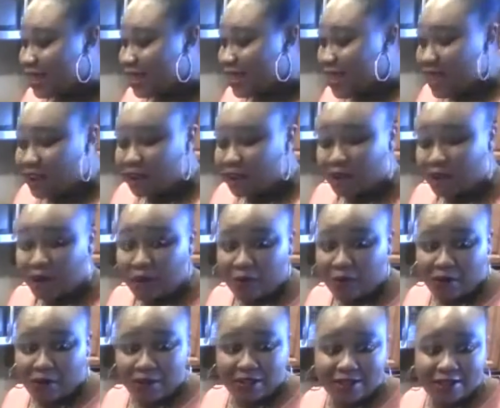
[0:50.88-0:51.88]

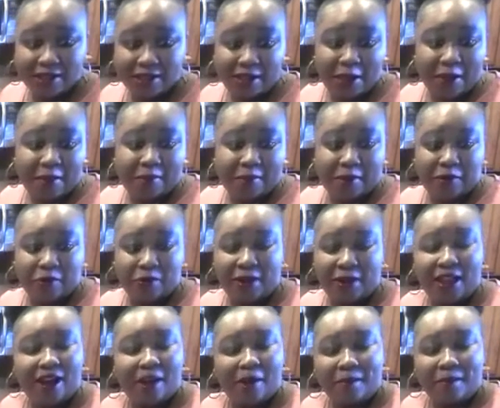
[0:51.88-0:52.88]
going, but we
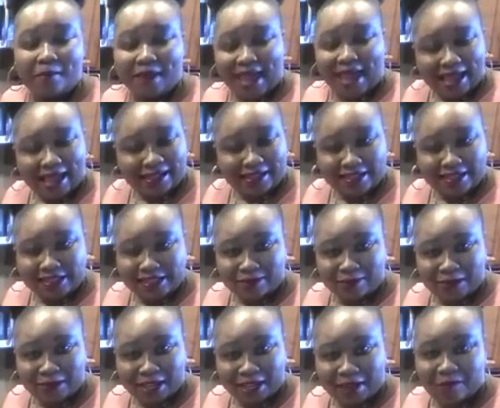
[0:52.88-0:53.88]
are back this week
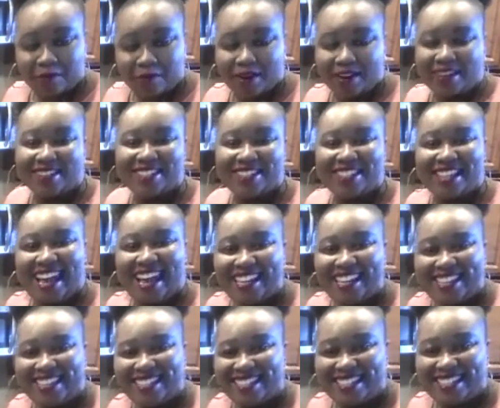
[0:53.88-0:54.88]
and we're excited
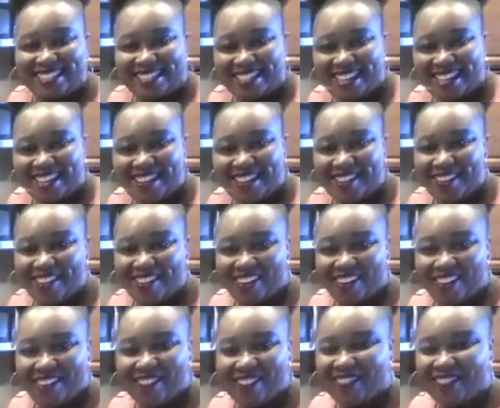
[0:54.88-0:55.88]
to see you
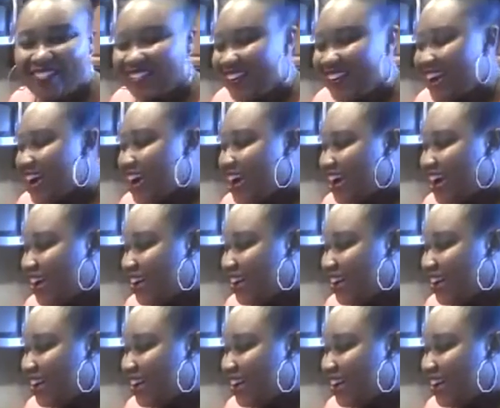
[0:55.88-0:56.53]
all for our